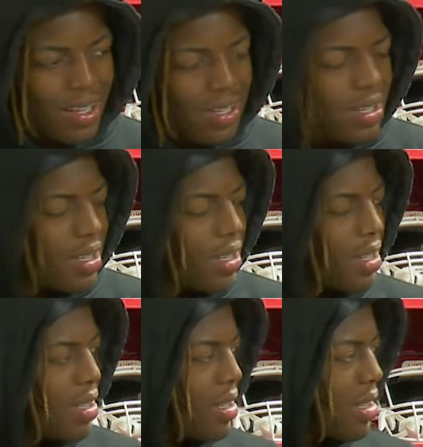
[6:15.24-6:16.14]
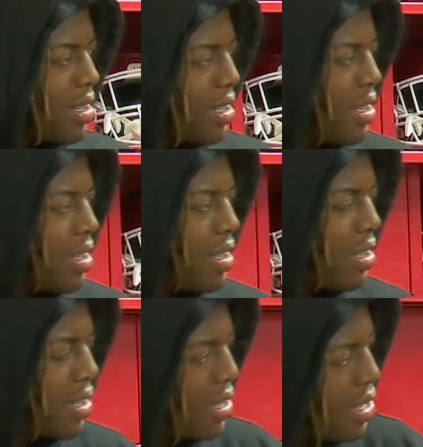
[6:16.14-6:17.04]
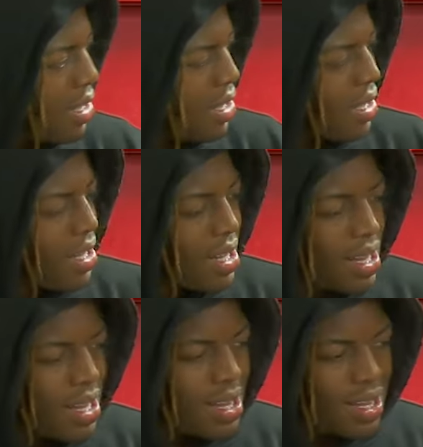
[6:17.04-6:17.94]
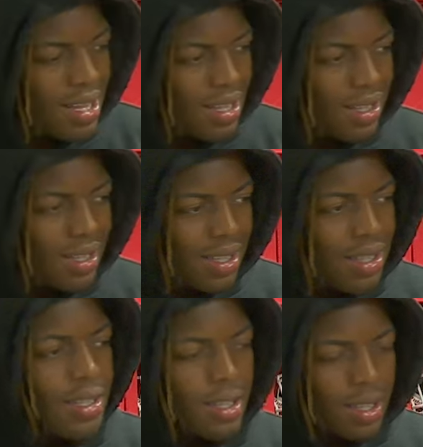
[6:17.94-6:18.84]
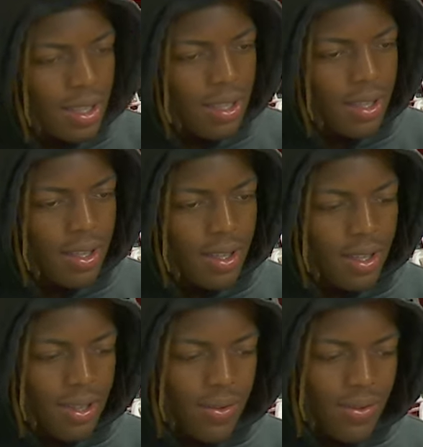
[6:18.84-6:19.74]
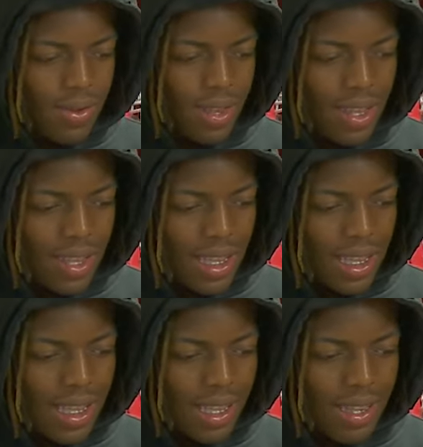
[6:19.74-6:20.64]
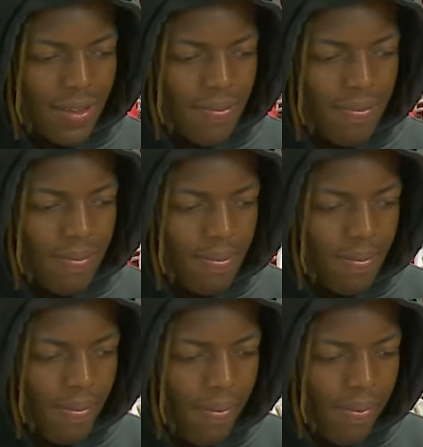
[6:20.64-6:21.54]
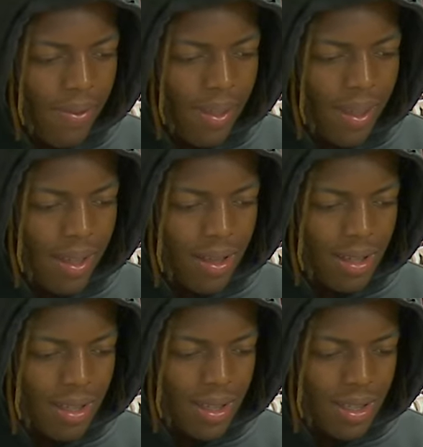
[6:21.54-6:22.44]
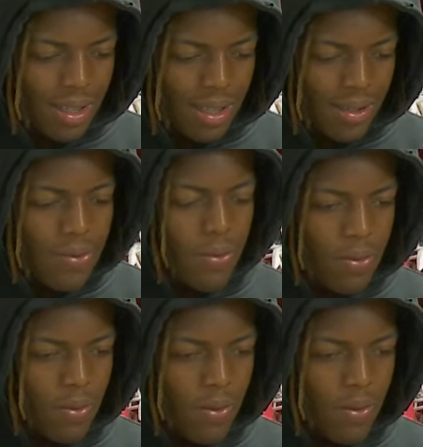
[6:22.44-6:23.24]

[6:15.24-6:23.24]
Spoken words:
(not speaking)